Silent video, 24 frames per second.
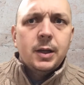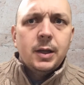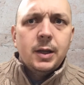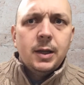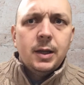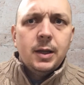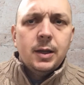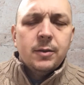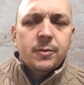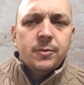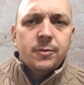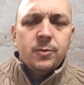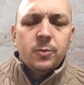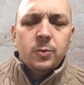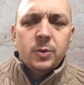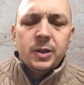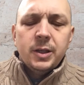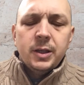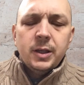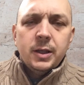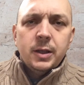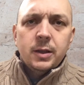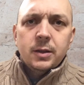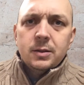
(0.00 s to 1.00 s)
if
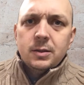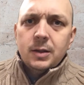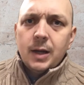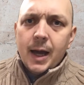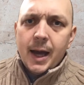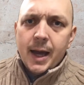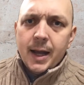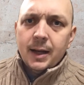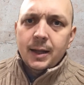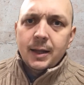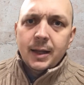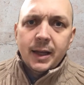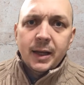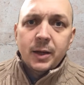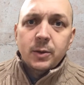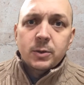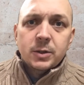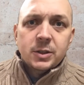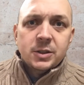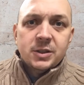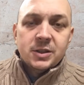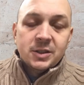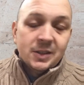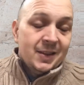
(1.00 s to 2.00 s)
we had a language